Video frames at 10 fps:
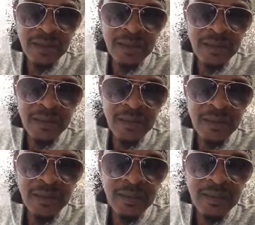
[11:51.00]

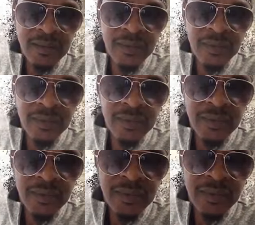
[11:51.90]

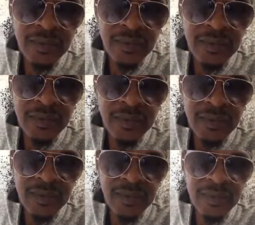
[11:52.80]

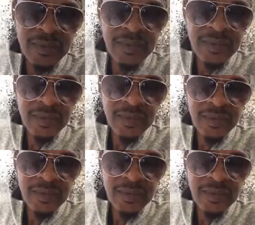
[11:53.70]
[no speech]